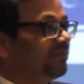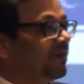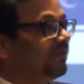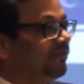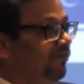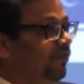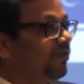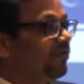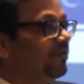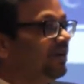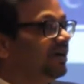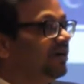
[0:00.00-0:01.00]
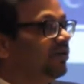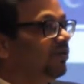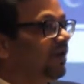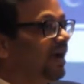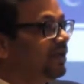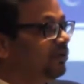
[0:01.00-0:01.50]
But before
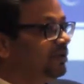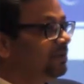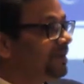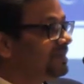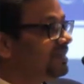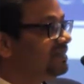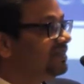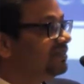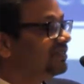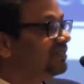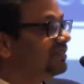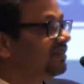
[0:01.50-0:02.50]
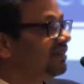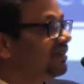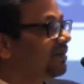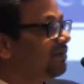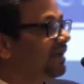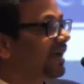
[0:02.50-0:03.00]
I do the presentation,
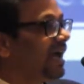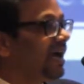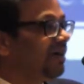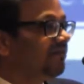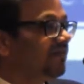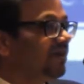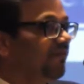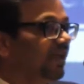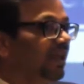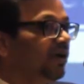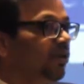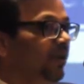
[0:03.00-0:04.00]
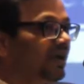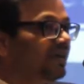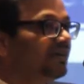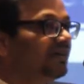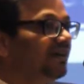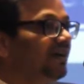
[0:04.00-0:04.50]
may I have a very
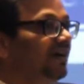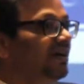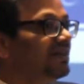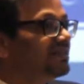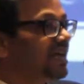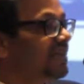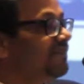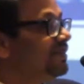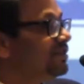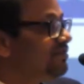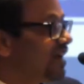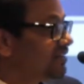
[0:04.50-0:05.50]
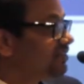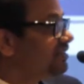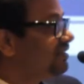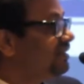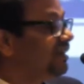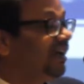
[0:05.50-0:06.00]
quick
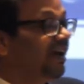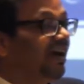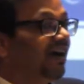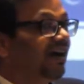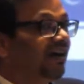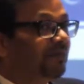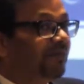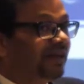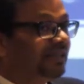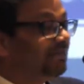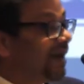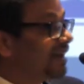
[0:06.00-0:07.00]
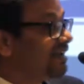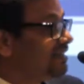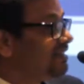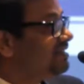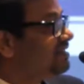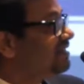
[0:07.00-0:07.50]
self-introduction by the
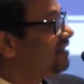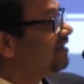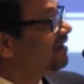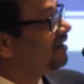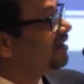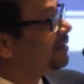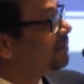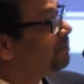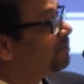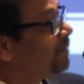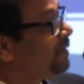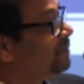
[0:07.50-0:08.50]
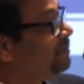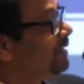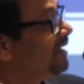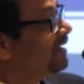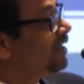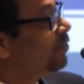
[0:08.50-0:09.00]
panelists, maybe
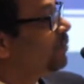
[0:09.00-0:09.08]
beginning